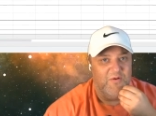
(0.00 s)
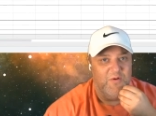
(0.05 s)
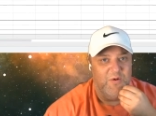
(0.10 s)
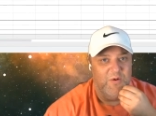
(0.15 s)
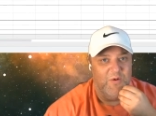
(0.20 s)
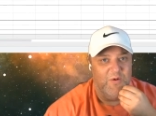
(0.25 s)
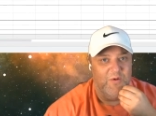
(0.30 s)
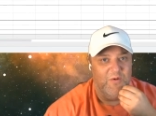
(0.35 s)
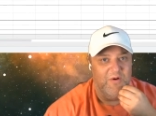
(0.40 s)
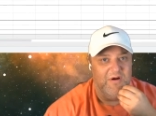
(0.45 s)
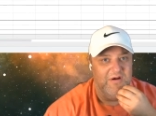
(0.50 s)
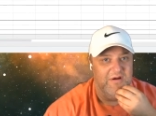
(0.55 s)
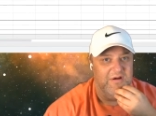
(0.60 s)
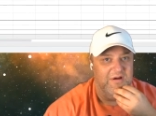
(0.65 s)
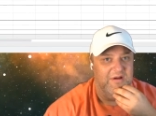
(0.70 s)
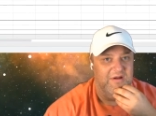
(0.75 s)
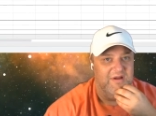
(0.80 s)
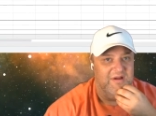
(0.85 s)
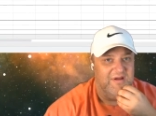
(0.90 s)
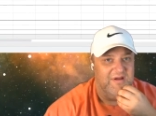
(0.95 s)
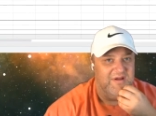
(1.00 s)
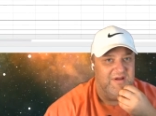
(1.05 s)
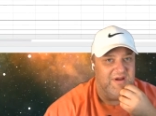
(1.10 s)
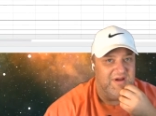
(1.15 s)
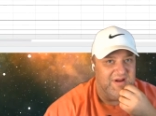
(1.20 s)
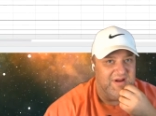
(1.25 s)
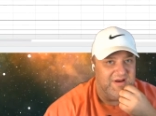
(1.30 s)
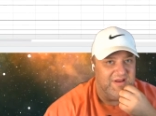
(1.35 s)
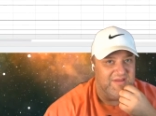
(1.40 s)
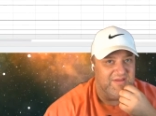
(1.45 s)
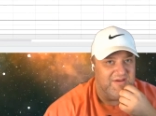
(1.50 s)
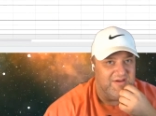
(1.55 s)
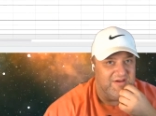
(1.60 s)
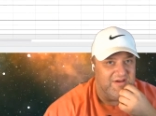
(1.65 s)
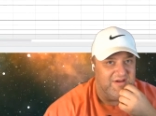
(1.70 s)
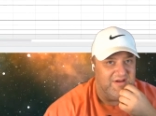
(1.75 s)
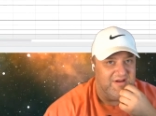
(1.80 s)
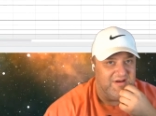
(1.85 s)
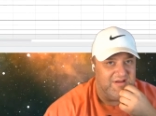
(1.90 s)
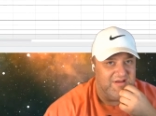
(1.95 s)
Oh, it is
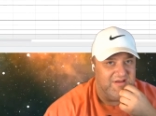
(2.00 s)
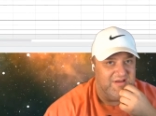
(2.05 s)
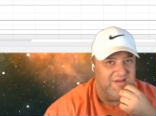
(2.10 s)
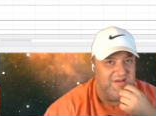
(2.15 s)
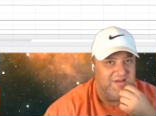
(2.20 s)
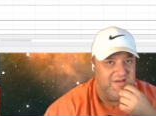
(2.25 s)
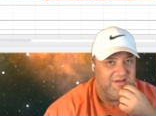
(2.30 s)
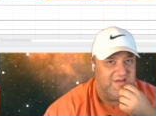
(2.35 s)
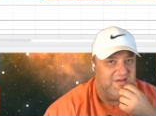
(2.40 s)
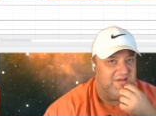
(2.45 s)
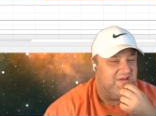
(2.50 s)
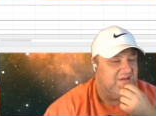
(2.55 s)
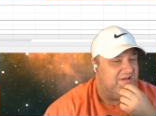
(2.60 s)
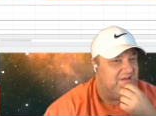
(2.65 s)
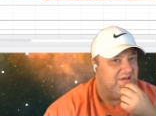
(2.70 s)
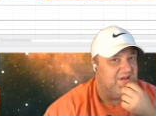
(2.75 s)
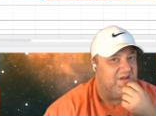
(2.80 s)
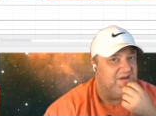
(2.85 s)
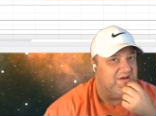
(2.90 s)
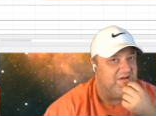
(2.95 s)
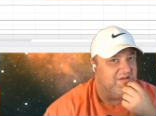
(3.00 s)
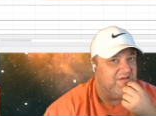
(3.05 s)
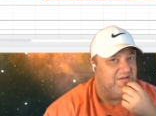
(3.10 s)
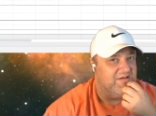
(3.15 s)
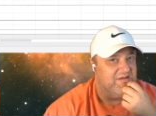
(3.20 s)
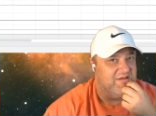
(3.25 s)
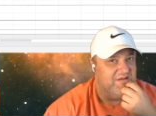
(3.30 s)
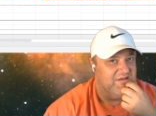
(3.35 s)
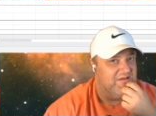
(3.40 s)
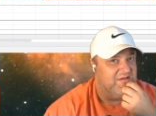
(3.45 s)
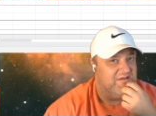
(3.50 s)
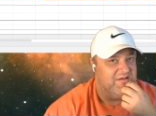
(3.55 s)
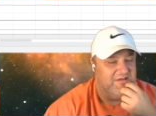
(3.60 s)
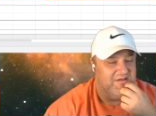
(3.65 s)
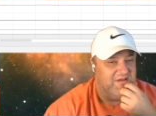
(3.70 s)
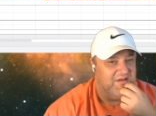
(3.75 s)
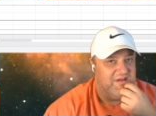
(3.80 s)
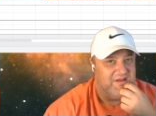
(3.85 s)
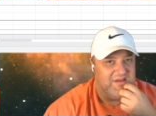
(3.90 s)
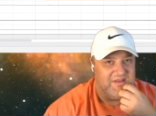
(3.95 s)
good. It's
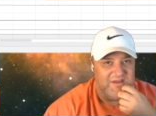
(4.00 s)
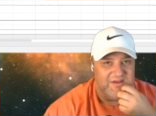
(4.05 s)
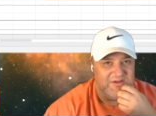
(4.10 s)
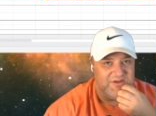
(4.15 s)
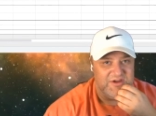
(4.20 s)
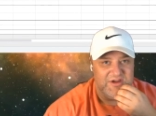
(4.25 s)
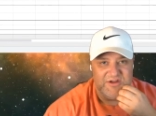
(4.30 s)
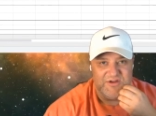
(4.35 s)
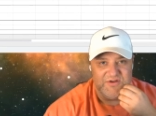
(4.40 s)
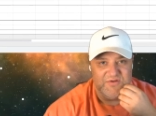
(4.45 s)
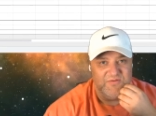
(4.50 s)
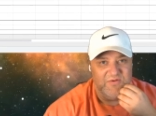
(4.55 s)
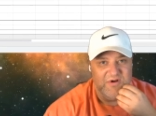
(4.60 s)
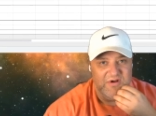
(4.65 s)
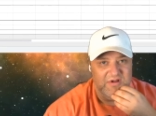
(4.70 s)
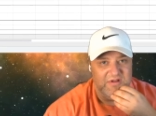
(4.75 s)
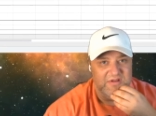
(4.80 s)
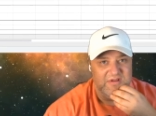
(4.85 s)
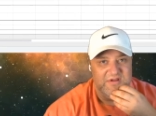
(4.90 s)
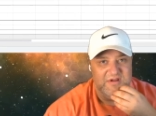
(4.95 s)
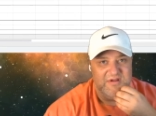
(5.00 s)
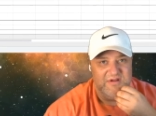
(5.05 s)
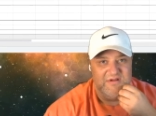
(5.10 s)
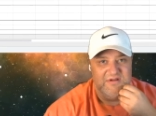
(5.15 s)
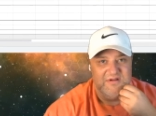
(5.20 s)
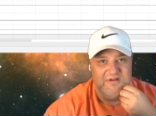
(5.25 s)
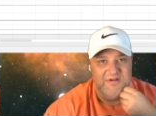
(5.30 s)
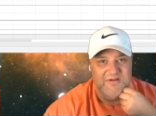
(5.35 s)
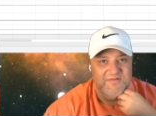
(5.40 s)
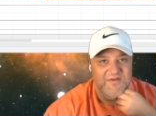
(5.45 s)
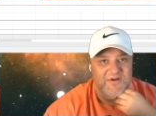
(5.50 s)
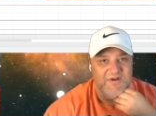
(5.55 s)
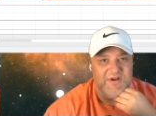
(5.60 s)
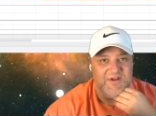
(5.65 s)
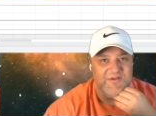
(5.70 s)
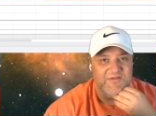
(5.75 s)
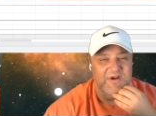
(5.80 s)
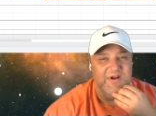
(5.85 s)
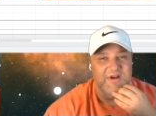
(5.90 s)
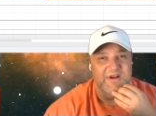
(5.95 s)
gonna change the world. Already
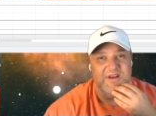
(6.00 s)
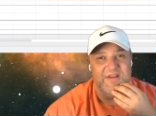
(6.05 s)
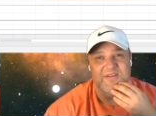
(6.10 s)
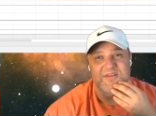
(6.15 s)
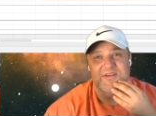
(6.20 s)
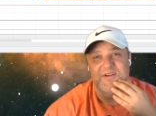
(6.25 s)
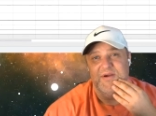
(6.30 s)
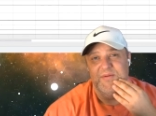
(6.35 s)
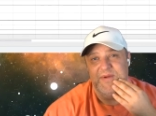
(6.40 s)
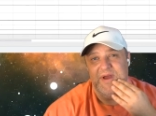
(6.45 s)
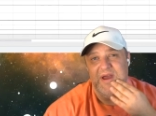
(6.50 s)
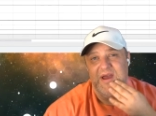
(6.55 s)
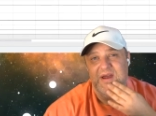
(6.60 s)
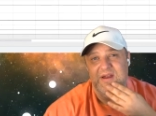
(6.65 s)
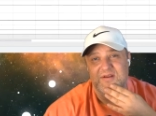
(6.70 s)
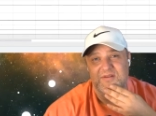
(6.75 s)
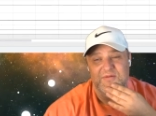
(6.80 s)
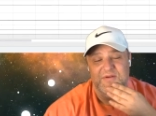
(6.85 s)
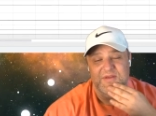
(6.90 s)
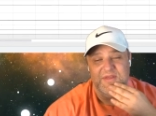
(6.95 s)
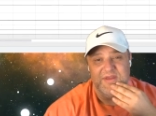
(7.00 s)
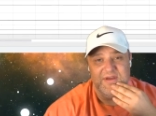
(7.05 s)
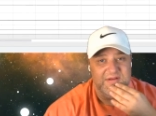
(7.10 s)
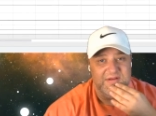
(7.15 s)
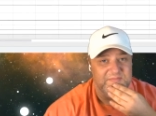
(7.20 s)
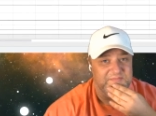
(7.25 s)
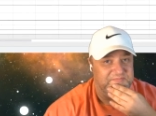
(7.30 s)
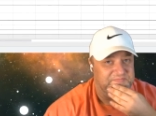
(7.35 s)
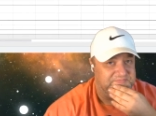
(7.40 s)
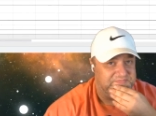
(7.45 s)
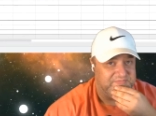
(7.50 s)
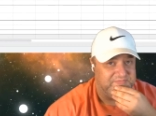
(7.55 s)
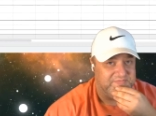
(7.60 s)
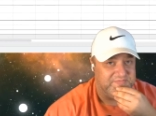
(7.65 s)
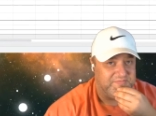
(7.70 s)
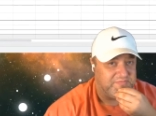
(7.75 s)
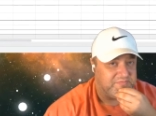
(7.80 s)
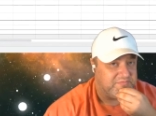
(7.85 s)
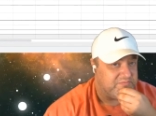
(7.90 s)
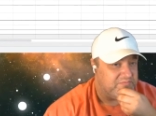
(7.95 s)
created some ads with it,
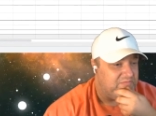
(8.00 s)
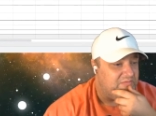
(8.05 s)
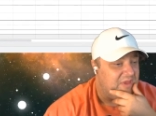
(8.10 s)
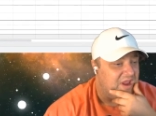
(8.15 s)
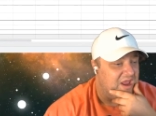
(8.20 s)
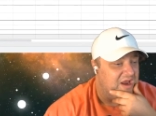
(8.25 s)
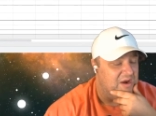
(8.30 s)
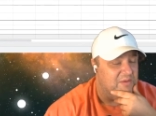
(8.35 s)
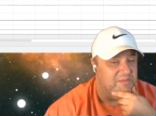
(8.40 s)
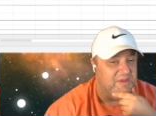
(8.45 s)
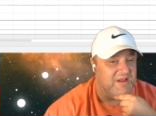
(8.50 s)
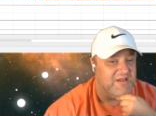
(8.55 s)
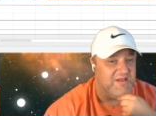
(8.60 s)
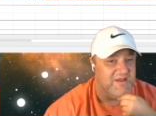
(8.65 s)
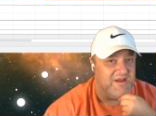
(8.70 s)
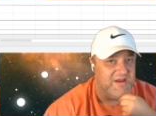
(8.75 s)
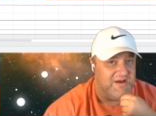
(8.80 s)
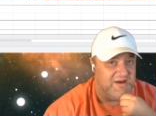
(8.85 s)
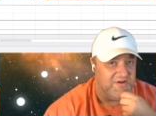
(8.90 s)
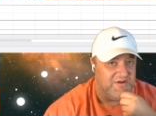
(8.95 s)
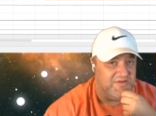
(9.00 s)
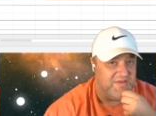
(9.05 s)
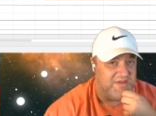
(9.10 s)
and I'm likely gonna do the